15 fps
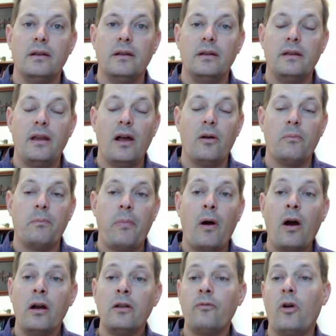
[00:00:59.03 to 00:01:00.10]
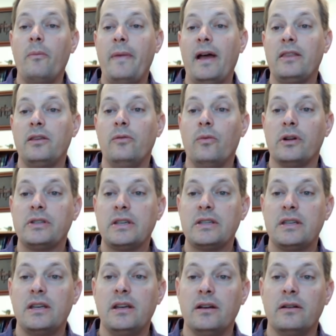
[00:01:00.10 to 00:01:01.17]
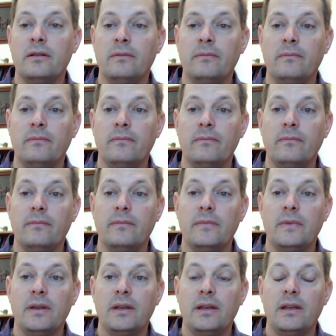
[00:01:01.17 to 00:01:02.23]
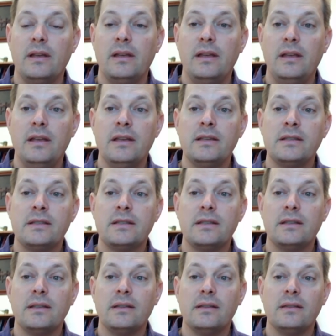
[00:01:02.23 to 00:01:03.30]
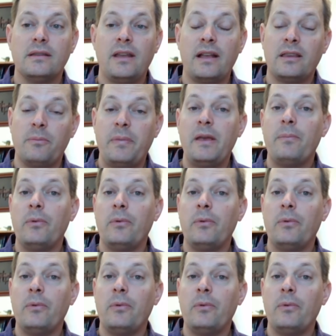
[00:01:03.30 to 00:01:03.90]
Now, part of what Matthew wants us to hear is that the people